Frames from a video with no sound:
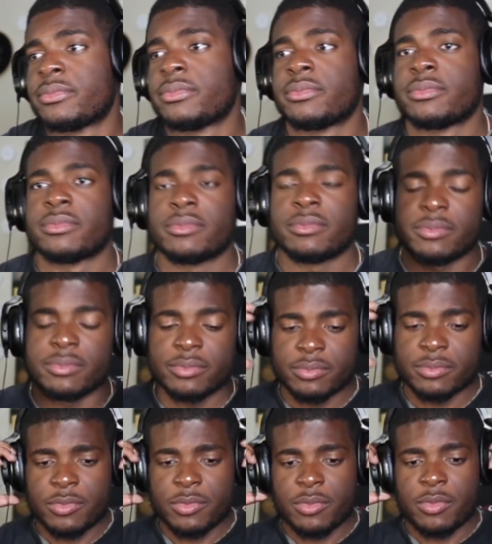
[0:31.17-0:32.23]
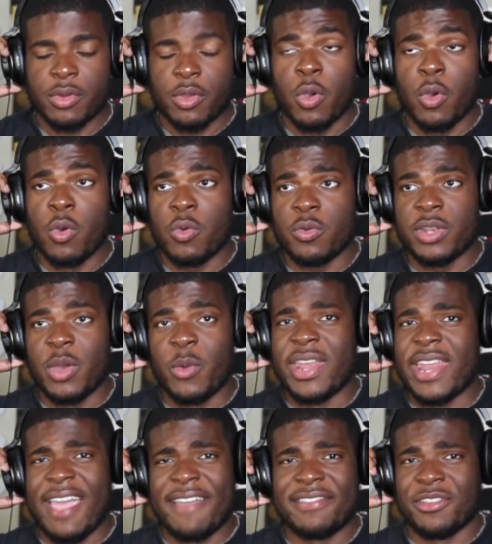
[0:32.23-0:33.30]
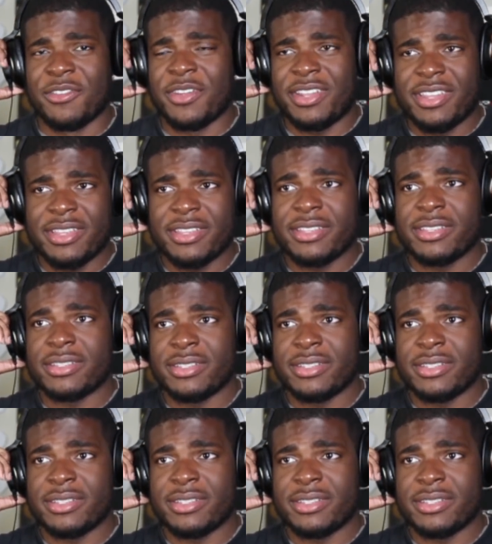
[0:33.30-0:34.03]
Ooh, do it after.